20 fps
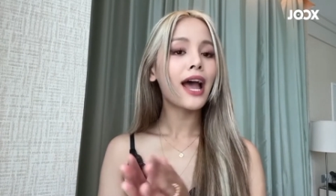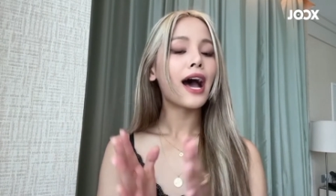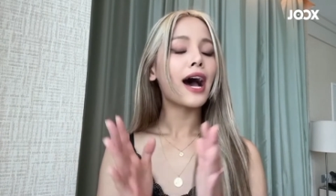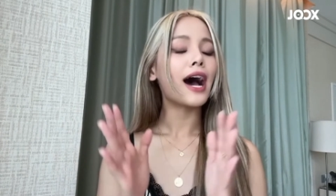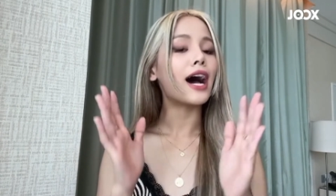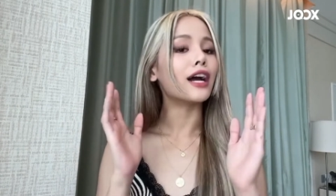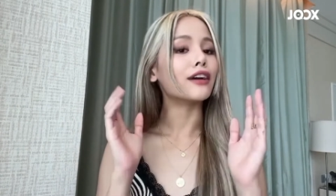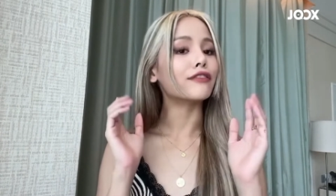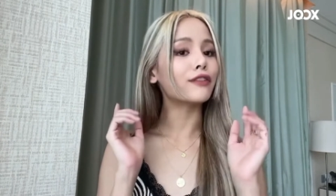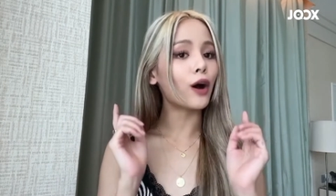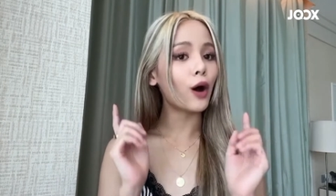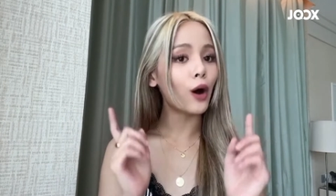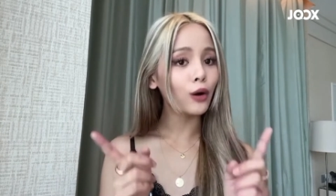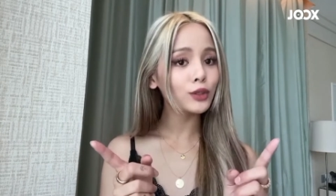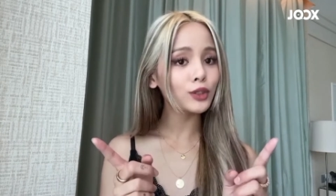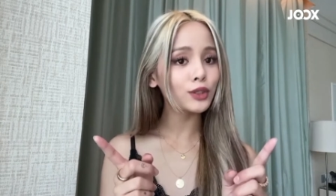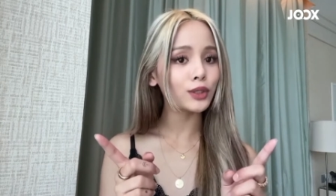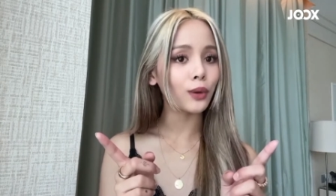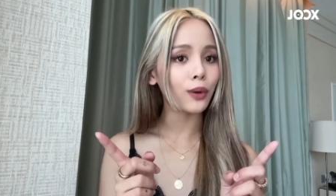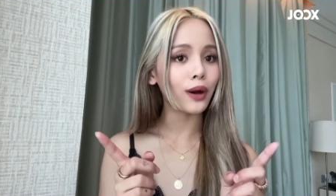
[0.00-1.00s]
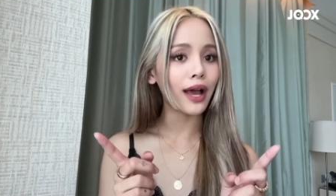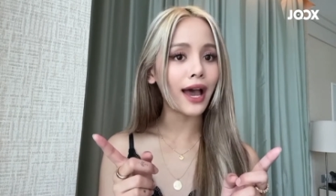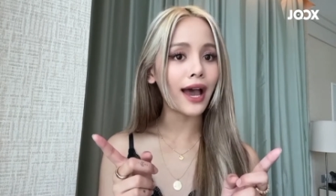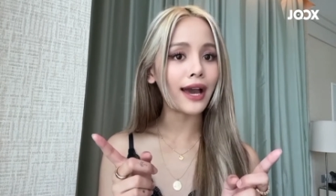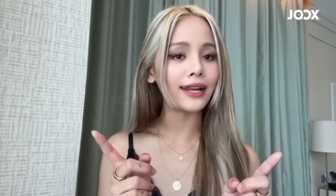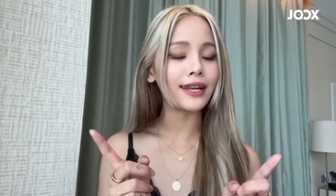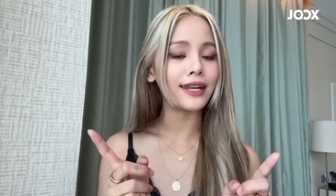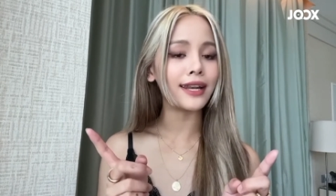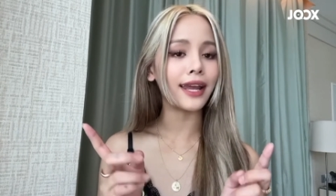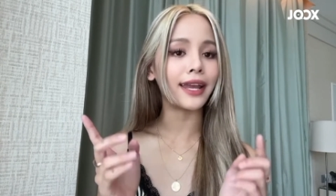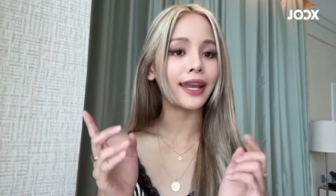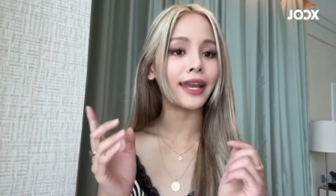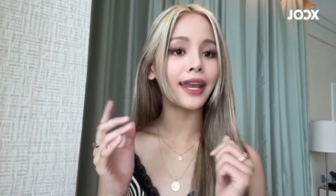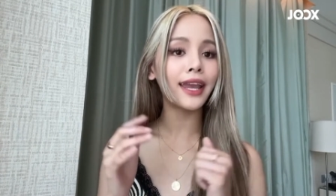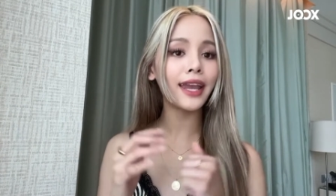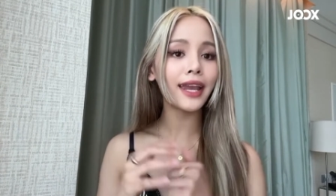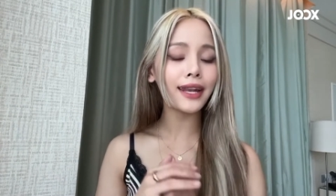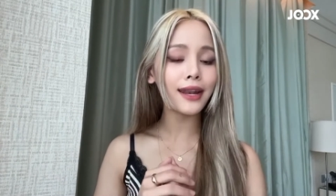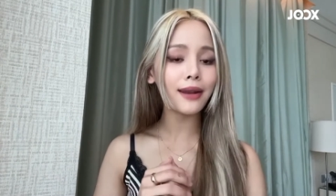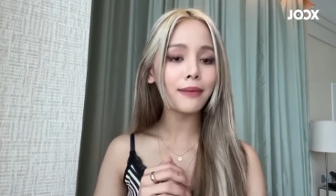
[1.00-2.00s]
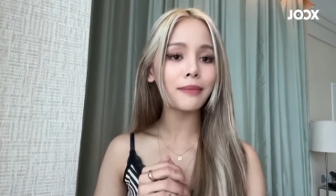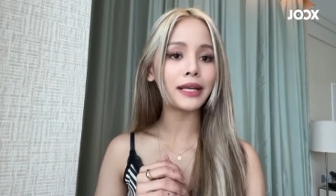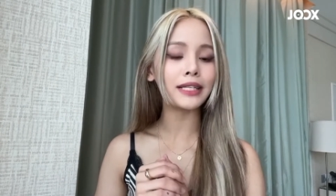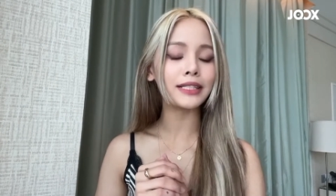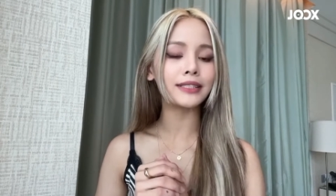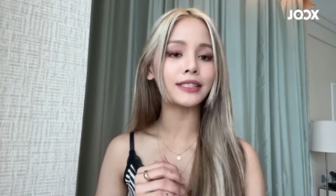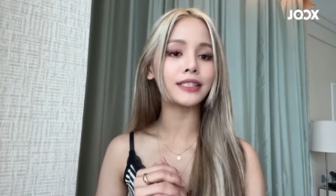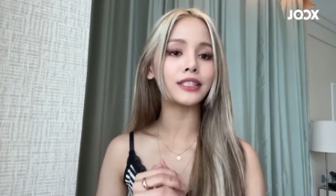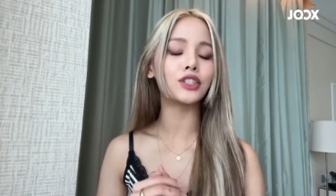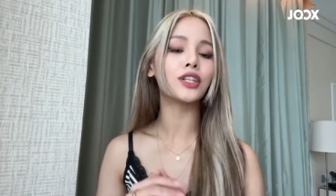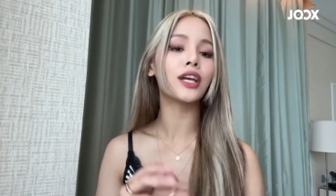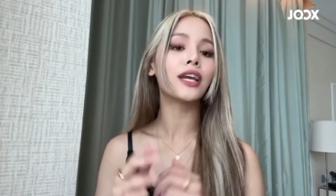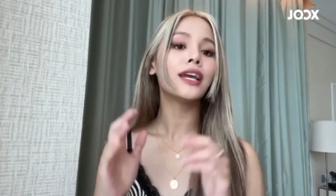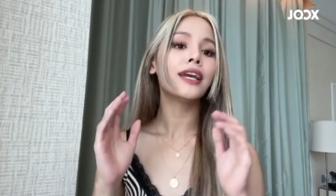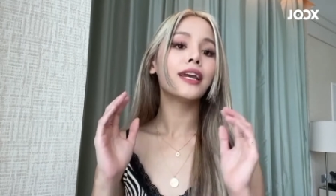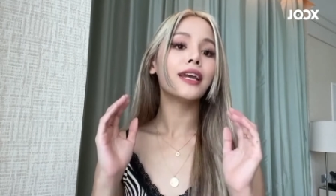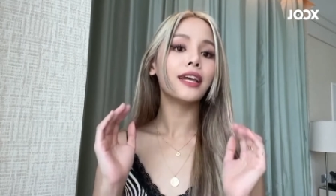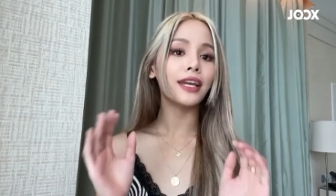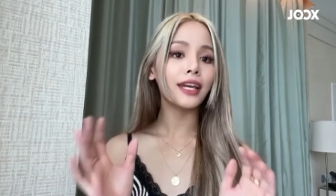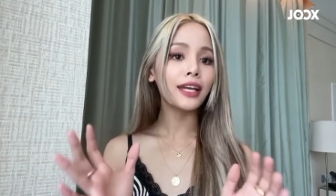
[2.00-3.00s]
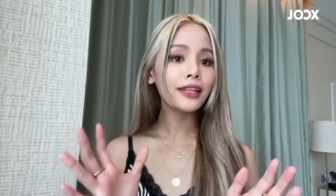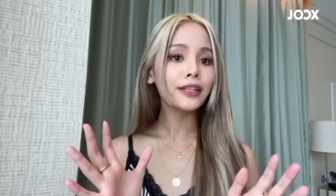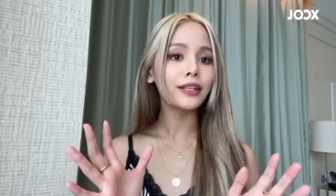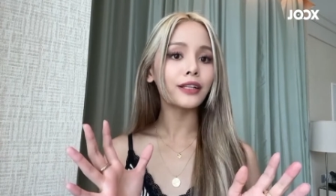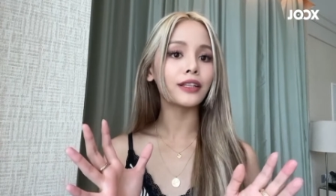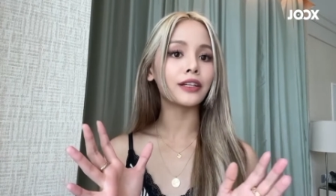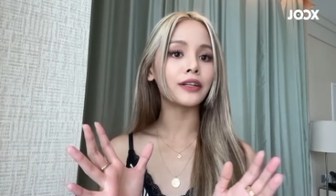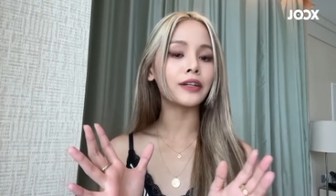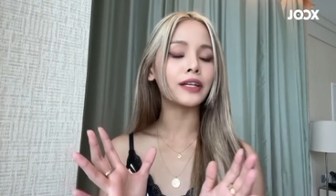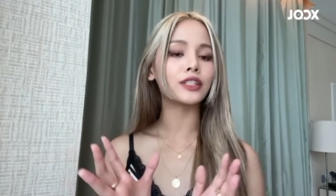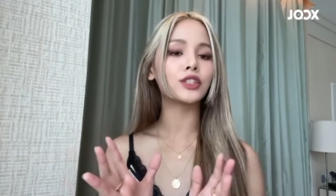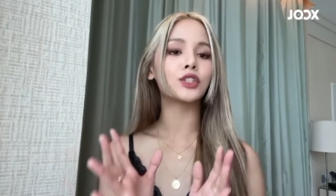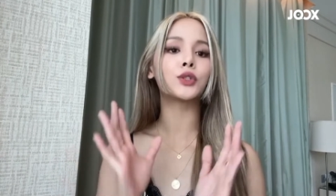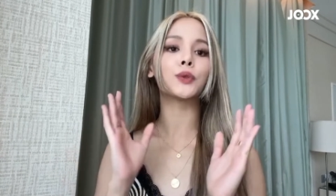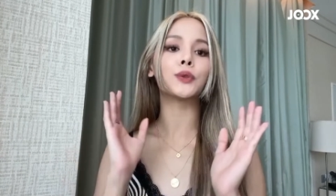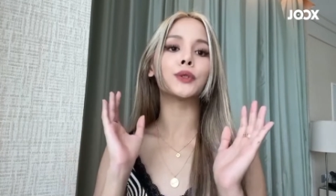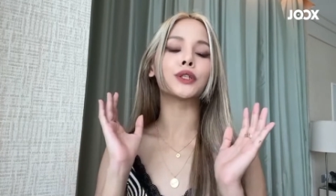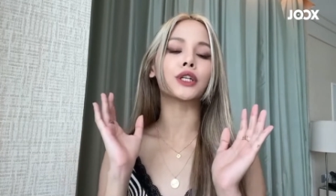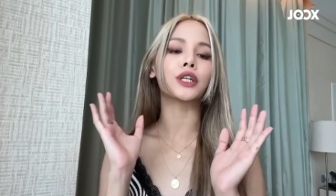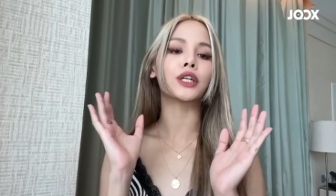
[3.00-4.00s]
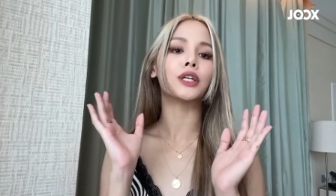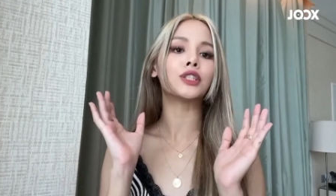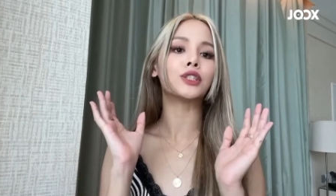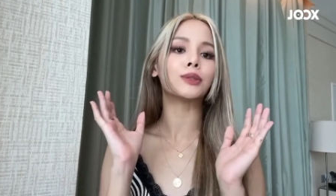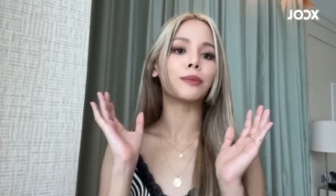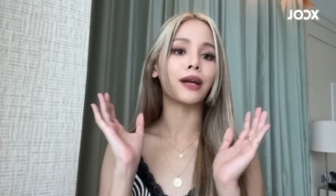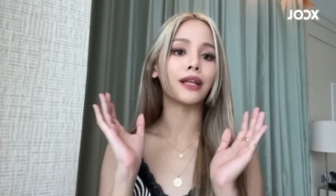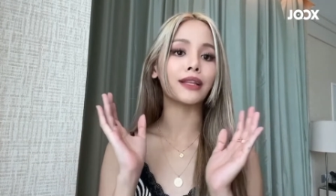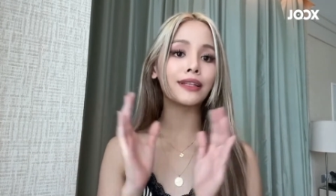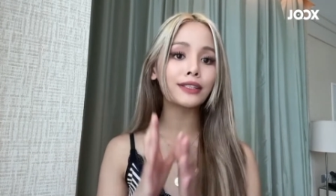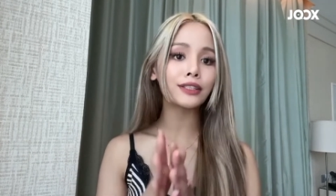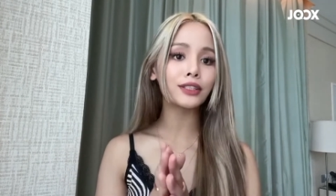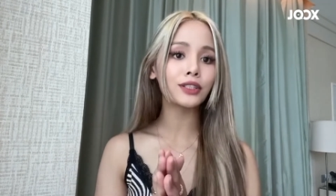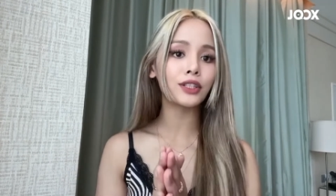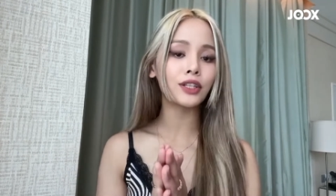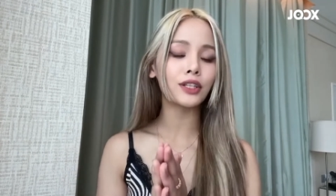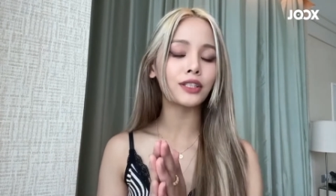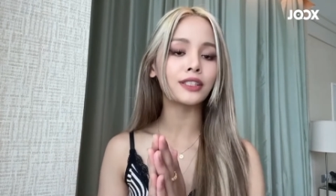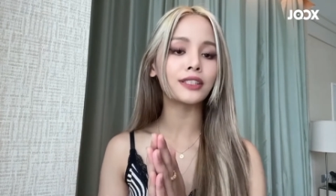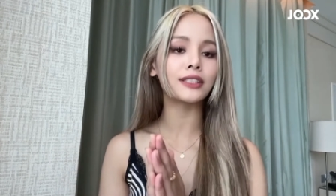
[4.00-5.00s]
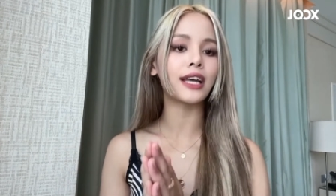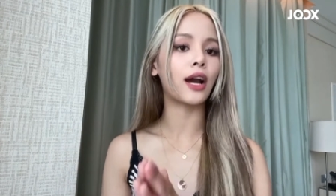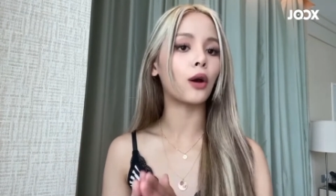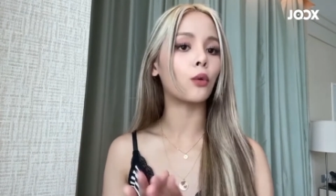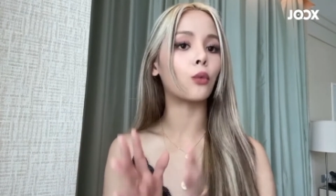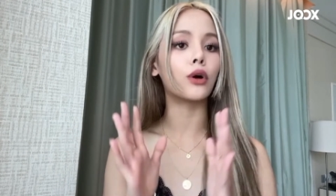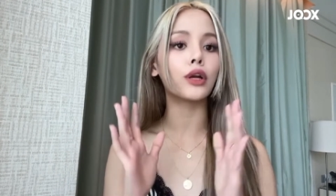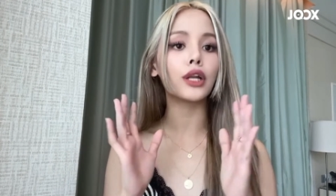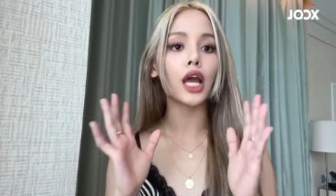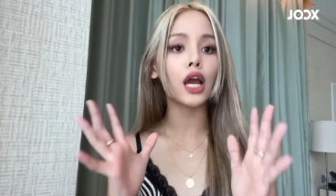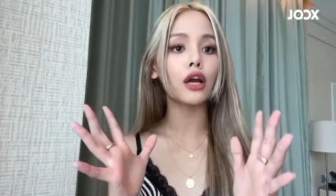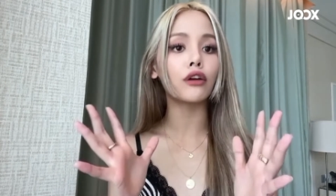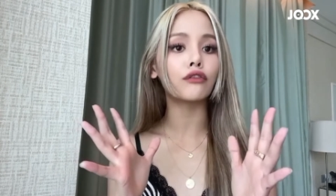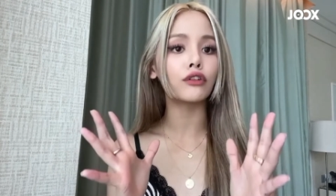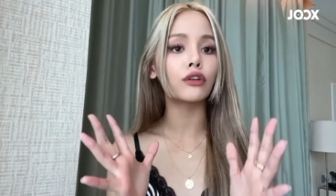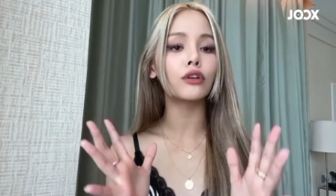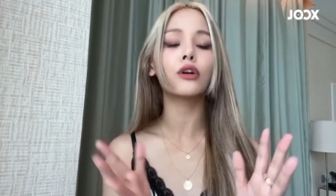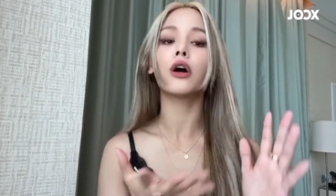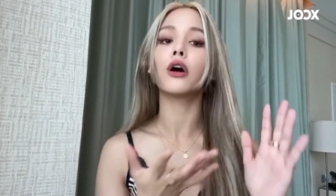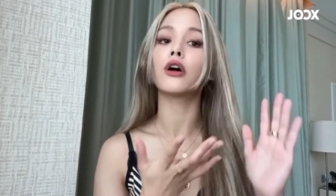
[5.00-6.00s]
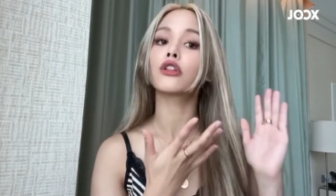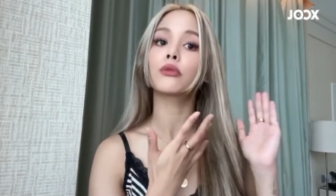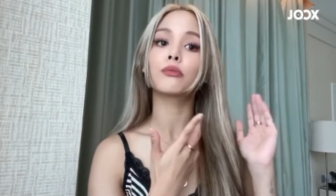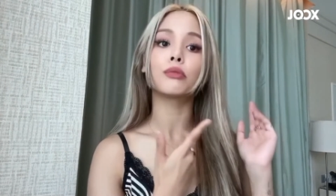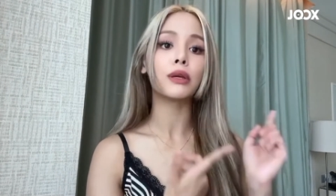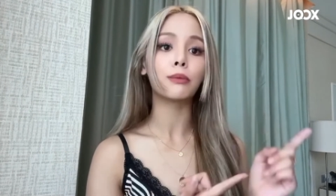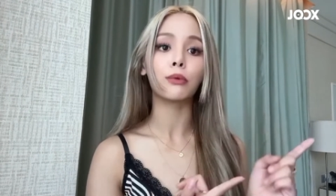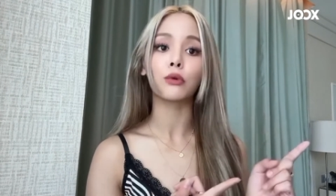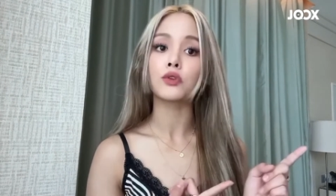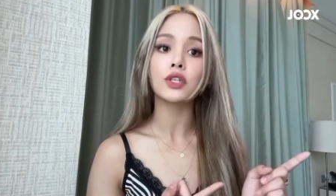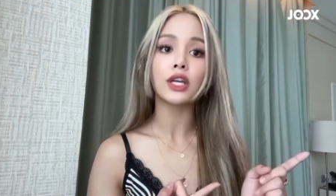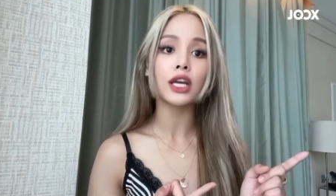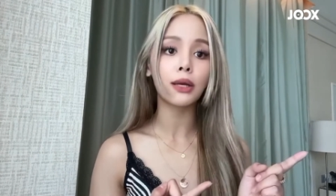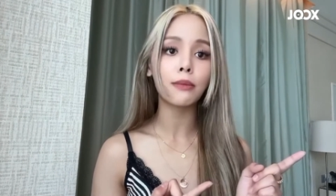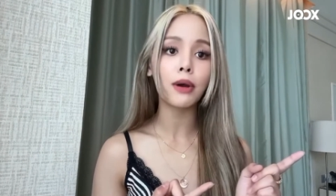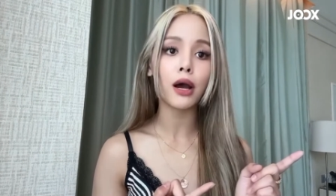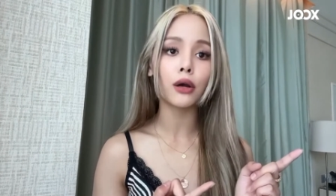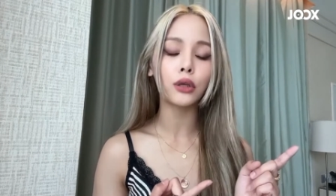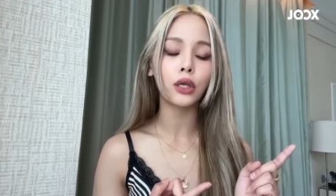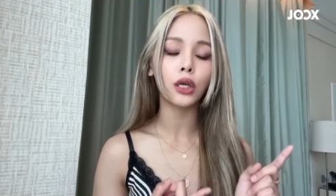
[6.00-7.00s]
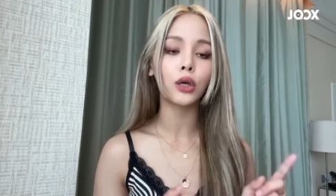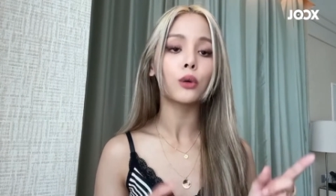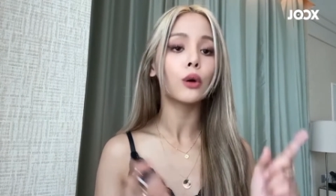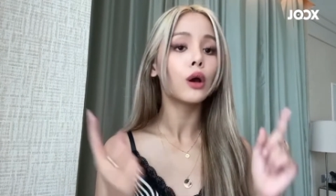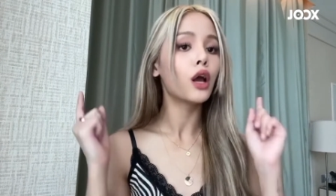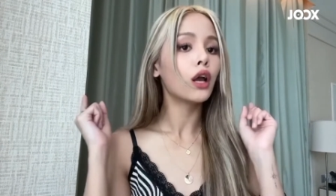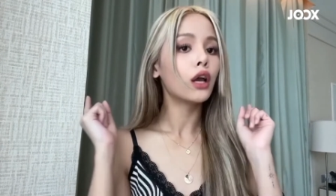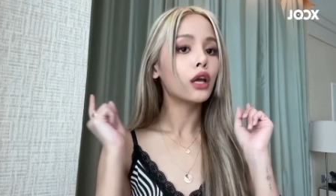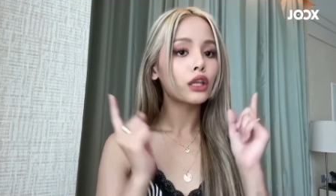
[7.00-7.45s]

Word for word: I've also added a hidden message in the lyrics to encourage my listeners that whatever other people say about you,